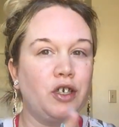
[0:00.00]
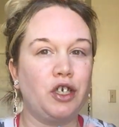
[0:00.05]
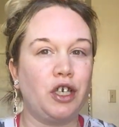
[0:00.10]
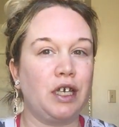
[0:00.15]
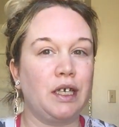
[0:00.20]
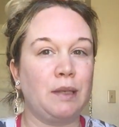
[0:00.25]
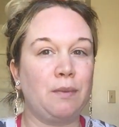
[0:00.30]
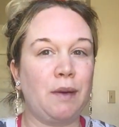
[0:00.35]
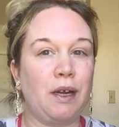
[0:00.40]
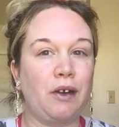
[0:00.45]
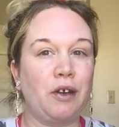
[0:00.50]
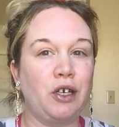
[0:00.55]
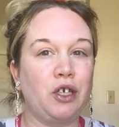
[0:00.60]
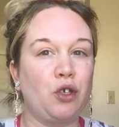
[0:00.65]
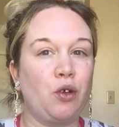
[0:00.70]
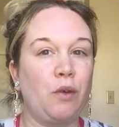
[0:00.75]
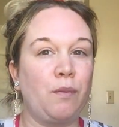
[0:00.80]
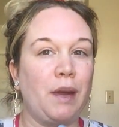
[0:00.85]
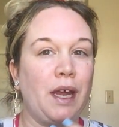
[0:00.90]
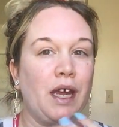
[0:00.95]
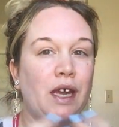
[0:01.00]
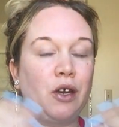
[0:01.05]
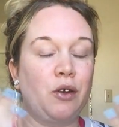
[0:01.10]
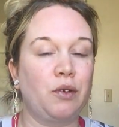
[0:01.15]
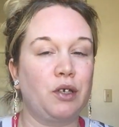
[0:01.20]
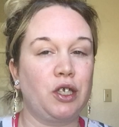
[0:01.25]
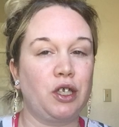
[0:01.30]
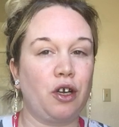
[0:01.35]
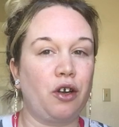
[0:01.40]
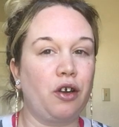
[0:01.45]
She is married to a man who
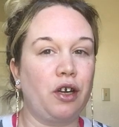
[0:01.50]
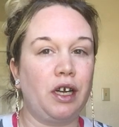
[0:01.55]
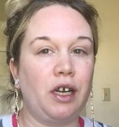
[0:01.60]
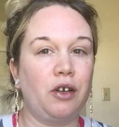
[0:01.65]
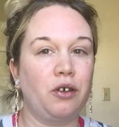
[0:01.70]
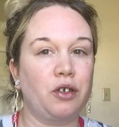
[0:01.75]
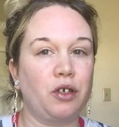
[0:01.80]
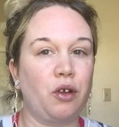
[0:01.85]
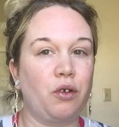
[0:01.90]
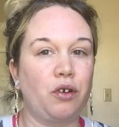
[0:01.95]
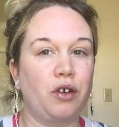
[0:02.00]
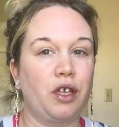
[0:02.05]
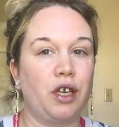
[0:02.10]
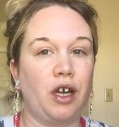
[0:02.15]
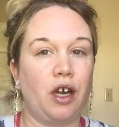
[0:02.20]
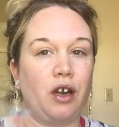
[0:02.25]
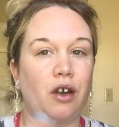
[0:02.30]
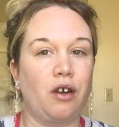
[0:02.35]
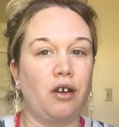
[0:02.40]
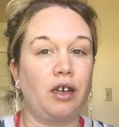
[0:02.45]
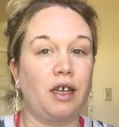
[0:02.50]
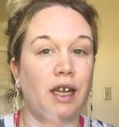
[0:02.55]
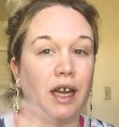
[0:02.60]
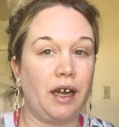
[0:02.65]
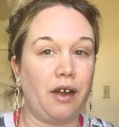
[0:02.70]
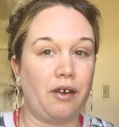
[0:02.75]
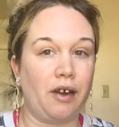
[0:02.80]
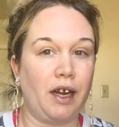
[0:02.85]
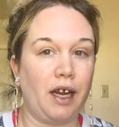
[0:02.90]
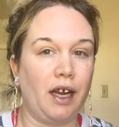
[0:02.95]
is 30 years older than her,
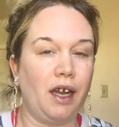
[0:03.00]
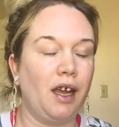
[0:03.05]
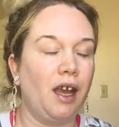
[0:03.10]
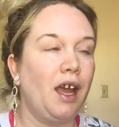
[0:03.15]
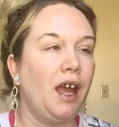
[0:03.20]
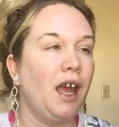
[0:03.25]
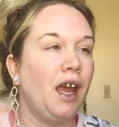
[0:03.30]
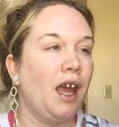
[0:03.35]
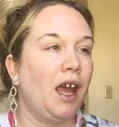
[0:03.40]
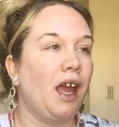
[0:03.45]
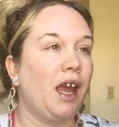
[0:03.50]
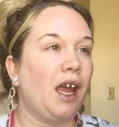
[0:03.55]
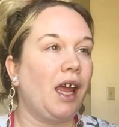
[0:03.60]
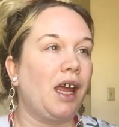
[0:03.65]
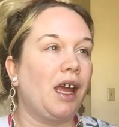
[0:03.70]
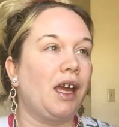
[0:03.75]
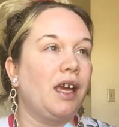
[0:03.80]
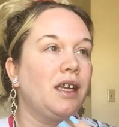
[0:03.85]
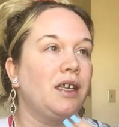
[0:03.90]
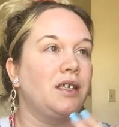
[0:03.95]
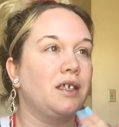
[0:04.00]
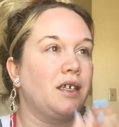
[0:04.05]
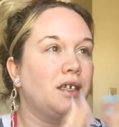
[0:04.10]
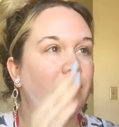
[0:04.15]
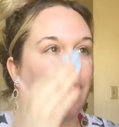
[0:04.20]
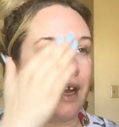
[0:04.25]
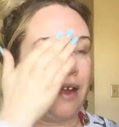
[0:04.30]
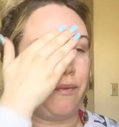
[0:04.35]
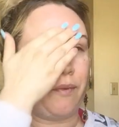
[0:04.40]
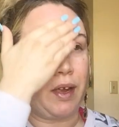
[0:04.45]
Larry. And
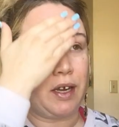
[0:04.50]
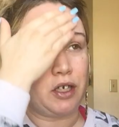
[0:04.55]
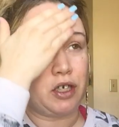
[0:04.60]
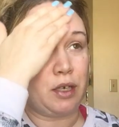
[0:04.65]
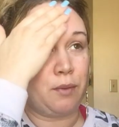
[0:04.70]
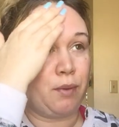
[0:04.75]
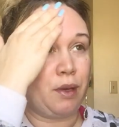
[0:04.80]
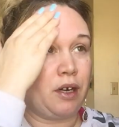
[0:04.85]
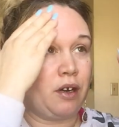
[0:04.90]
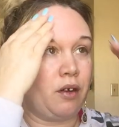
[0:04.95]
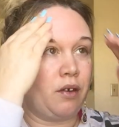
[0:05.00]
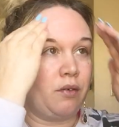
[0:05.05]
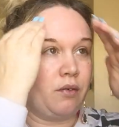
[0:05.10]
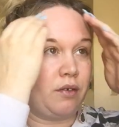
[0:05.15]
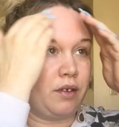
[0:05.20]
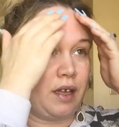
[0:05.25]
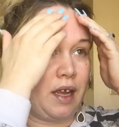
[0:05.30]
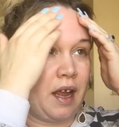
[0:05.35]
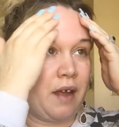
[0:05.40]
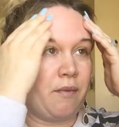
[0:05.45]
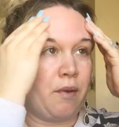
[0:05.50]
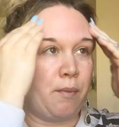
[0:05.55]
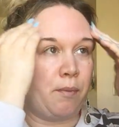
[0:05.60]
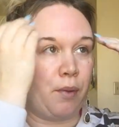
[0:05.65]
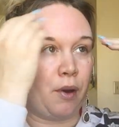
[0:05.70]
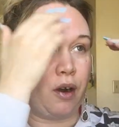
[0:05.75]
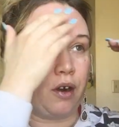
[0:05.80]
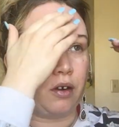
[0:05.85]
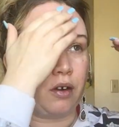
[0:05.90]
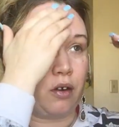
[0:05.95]
they have actually been on, they have a
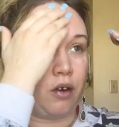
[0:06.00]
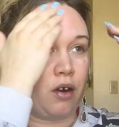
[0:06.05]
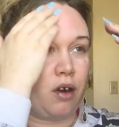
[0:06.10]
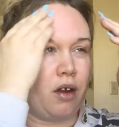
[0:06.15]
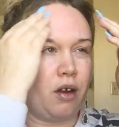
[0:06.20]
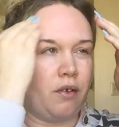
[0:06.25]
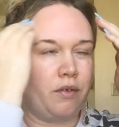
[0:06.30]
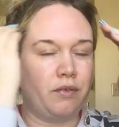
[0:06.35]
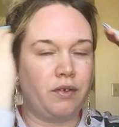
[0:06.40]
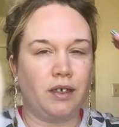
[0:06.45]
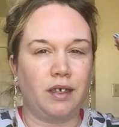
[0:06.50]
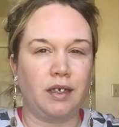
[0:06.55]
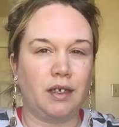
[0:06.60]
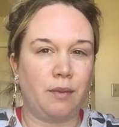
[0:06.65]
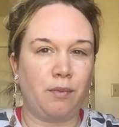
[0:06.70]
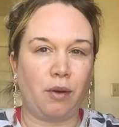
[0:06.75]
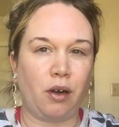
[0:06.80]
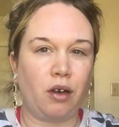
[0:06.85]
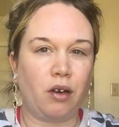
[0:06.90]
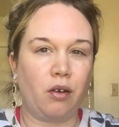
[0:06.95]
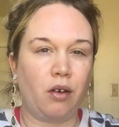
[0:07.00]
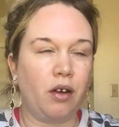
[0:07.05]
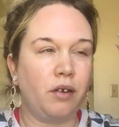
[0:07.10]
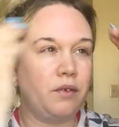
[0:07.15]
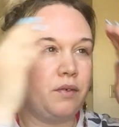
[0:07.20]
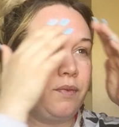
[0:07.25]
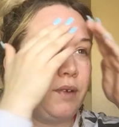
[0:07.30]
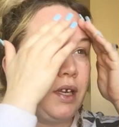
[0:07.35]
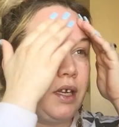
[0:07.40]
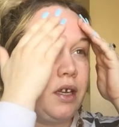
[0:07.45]
Barcroft, is it
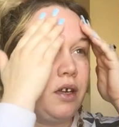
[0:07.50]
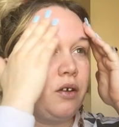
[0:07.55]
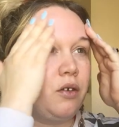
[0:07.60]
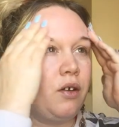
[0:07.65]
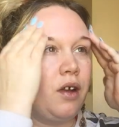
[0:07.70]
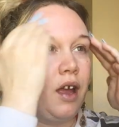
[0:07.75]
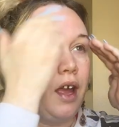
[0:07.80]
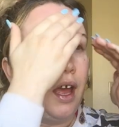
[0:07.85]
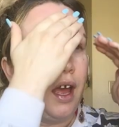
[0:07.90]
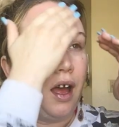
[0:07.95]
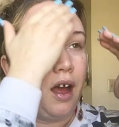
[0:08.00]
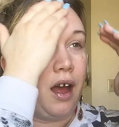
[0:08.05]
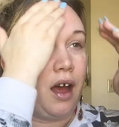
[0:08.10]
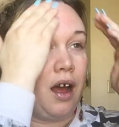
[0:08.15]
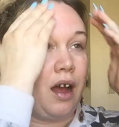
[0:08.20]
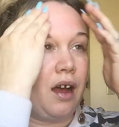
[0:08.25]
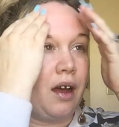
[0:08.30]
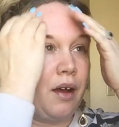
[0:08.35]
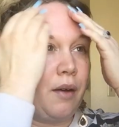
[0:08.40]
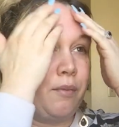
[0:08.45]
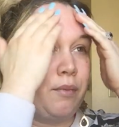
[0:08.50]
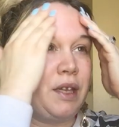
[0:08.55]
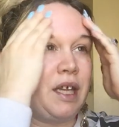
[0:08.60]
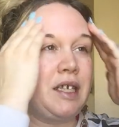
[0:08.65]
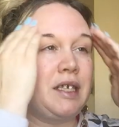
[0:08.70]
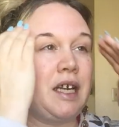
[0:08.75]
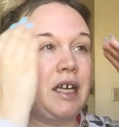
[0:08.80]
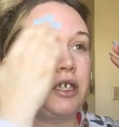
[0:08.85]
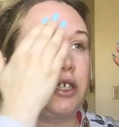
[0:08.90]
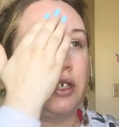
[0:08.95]
Barcroft video? But
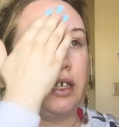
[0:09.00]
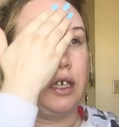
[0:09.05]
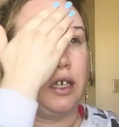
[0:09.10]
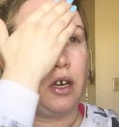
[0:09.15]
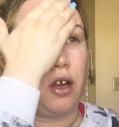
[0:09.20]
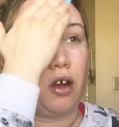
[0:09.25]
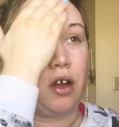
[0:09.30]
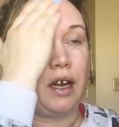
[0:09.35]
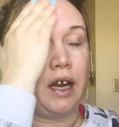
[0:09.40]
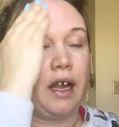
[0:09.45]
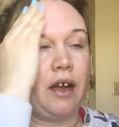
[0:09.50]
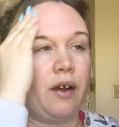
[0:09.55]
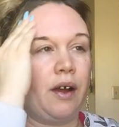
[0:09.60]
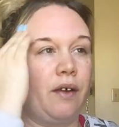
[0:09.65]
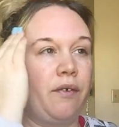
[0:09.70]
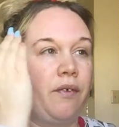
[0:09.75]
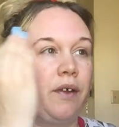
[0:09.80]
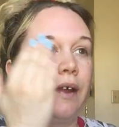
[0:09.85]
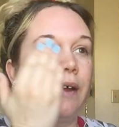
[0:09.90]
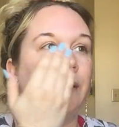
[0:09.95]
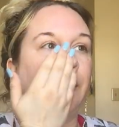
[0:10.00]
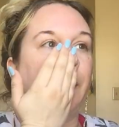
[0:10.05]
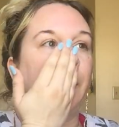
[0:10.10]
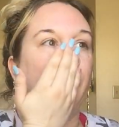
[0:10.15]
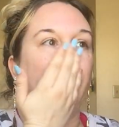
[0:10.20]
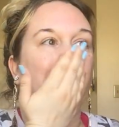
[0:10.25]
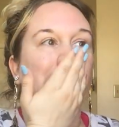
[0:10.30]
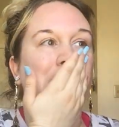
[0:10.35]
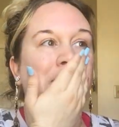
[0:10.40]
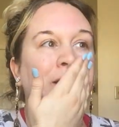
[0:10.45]
that's actually not how I found
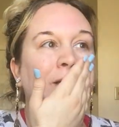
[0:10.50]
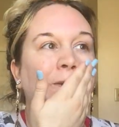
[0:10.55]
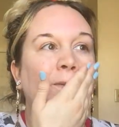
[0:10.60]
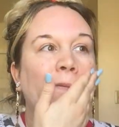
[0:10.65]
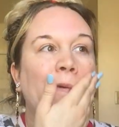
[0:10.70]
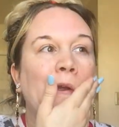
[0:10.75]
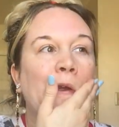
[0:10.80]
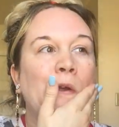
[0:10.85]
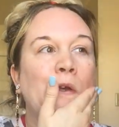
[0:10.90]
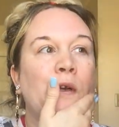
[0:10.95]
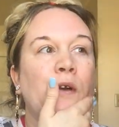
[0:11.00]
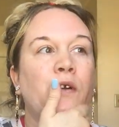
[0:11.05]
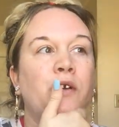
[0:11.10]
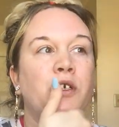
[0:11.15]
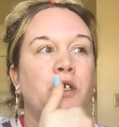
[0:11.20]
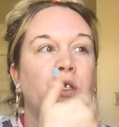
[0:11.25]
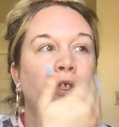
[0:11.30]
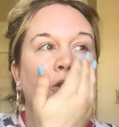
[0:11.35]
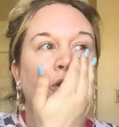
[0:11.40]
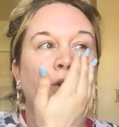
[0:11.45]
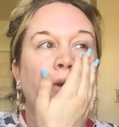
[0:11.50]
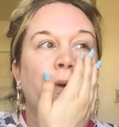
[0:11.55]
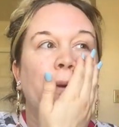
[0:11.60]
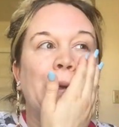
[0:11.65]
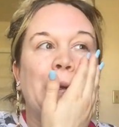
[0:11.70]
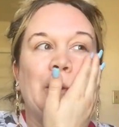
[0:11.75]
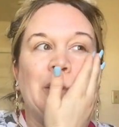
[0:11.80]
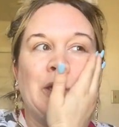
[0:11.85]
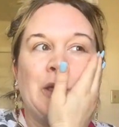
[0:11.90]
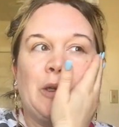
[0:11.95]
her. I just found her just
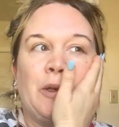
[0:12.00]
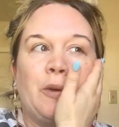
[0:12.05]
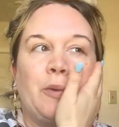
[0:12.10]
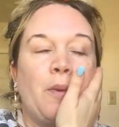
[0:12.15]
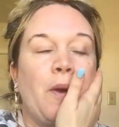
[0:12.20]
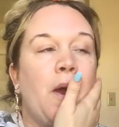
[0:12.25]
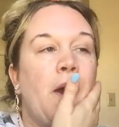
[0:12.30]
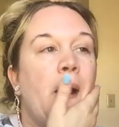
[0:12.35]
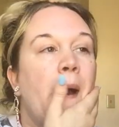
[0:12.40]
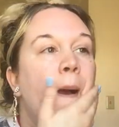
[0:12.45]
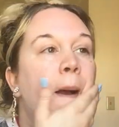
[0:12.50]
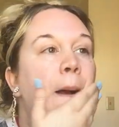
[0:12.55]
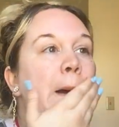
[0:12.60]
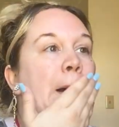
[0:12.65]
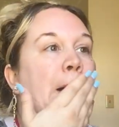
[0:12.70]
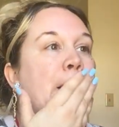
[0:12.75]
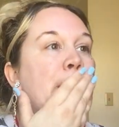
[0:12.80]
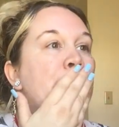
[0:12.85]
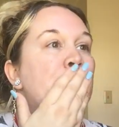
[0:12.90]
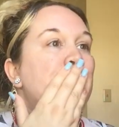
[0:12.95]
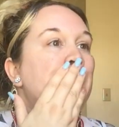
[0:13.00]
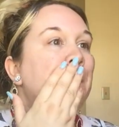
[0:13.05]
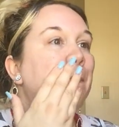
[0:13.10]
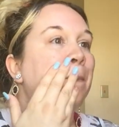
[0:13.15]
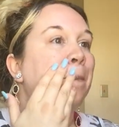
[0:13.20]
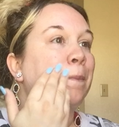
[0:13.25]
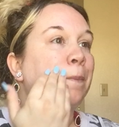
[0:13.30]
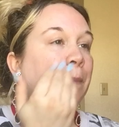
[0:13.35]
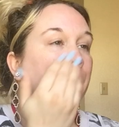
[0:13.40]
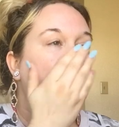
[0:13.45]
through YouTube.
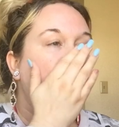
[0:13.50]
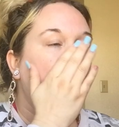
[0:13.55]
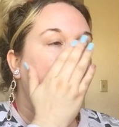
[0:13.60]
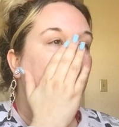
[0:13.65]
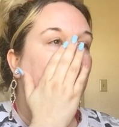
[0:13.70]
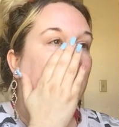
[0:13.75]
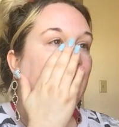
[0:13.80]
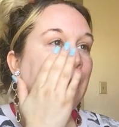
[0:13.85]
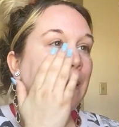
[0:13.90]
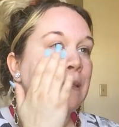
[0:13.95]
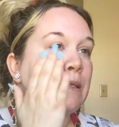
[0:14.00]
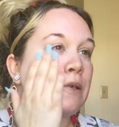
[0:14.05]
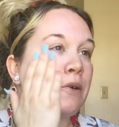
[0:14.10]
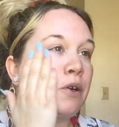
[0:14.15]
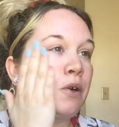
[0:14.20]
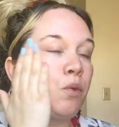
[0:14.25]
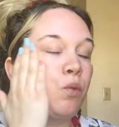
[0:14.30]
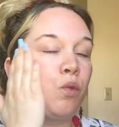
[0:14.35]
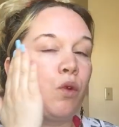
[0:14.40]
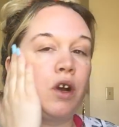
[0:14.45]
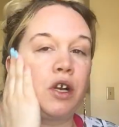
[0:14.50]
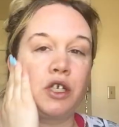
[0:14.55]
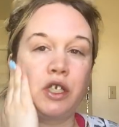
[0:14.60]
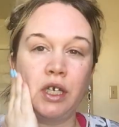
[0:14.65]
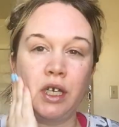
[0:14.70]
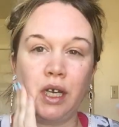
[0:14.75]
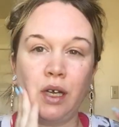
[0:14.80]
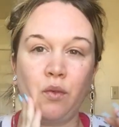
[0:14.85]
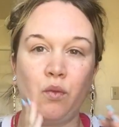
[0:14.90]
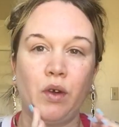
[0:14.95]
And I started
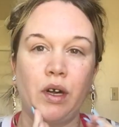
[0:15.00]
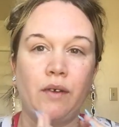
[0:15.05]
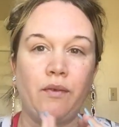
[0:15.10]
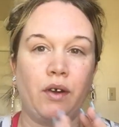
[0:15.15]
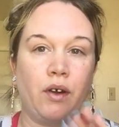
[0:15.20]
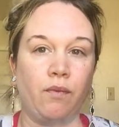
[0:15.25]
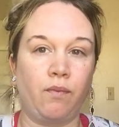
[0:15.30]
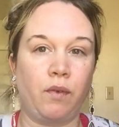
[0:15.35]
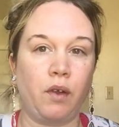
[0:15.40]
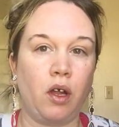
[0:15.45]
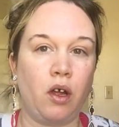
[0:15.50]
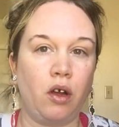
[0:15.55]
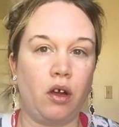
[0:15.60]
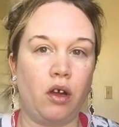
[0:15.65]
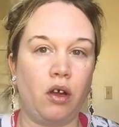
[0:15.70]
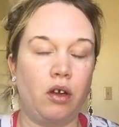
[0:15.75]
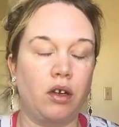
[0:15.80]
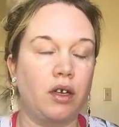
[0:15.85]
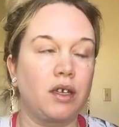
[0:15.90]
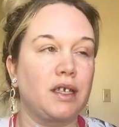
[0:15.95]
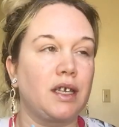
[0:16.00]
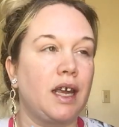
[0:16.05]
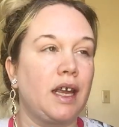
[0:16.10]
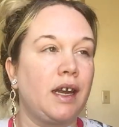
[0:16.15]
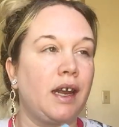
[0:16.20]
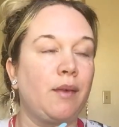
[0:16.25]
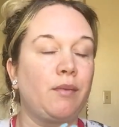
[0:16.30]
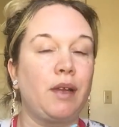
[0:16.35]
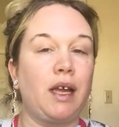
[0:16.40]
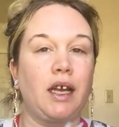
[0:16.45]
watching one of her vlogs
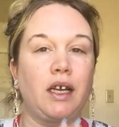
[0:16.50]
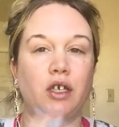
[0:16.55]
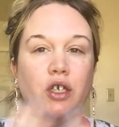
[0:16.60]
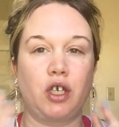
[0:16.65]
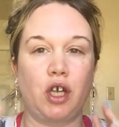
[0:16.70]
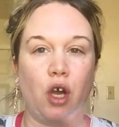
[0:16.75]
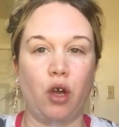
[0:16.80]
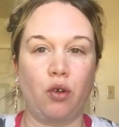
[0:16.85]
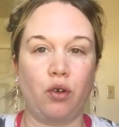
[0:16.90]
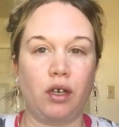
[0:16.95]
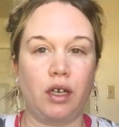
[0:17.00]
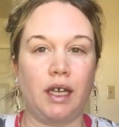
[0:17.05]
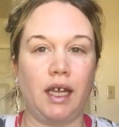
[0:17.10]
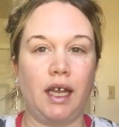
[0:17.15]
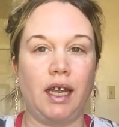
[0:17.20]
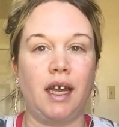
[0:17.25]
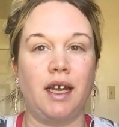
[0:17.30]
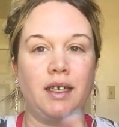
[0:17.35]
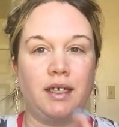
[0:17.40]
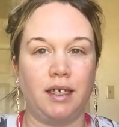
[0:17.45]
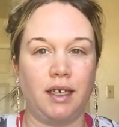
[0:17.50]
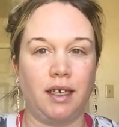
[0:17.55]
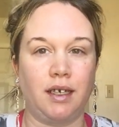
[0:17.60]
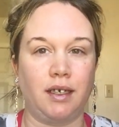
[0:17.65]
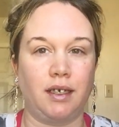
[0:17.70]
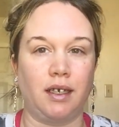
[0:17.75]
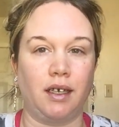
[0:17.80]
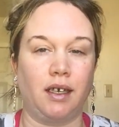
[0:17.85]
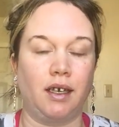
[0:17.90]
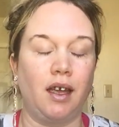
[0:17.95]
and I'm like totally
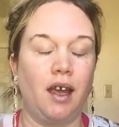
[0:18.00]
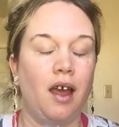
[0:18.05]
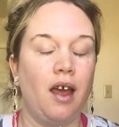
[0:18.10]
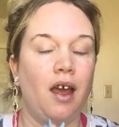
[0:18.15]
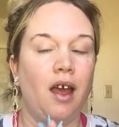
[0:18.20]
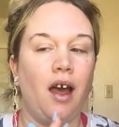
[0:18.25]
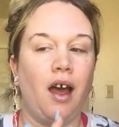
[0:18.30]
addicted.